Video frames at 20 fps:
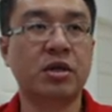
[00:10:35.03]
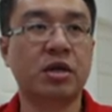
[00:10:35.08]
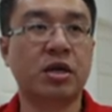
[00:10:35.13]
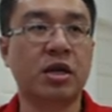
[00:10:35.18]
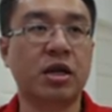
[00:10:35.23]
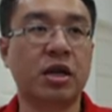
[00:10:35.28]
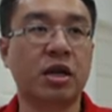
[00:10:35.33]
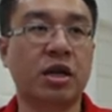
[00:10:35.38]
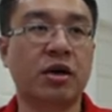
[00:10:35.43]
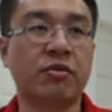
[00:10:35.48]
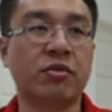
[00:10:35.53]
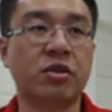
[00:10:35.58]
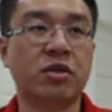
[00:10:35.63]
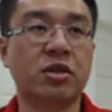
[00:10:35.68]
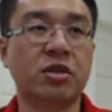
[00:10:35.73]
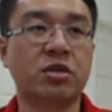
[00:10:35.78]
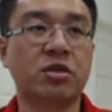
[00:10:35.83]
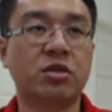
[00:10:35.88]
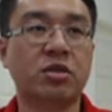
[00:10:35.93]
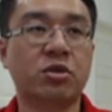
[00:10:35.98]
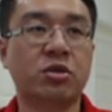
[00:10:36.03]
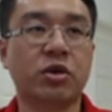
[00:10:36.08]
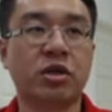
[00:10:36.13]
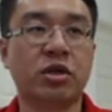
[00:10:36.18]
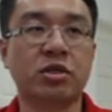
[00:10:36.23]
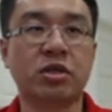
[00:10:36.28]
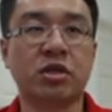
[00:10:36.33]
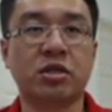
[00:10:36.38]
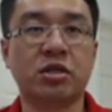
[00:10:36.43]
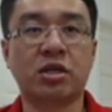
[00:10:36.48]
And after this, queen
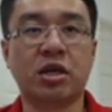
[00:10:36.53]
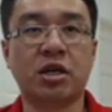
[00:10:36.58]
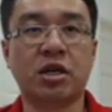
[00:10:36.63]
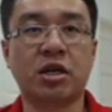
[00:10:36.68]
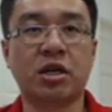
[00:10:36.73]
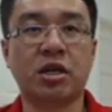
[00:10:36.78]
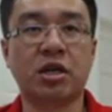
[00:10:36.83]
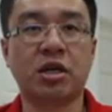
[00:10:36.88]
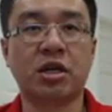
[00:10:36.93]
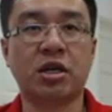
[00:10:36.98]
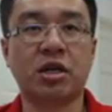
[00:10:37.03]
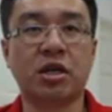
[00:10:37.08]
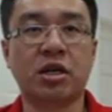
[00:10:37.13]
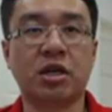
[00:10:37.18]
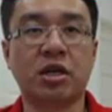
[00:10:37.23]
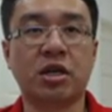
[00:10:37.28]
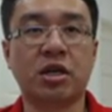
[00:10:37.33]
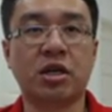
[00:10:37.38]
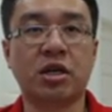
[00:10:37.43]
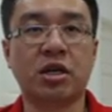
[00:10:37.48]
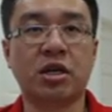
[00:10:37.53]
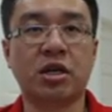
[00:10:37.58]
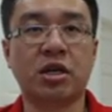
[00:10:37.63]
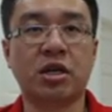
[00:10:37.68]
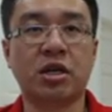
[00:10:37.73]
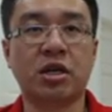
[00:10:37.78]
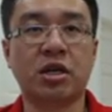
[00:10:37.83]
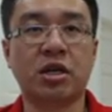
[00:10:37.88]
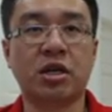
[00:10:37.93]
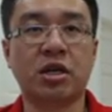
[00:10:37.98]
just capture the pawn,
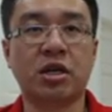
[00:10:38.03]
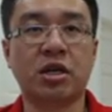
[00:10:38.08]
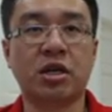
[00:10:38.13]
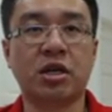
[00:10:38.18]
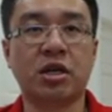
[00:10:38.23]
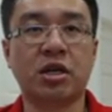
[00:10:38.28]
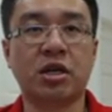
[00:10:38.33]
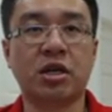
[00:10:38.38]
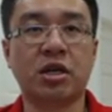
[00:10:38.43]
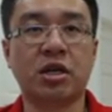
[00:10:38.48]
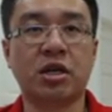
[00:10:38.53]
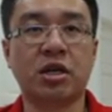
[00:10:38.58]
and now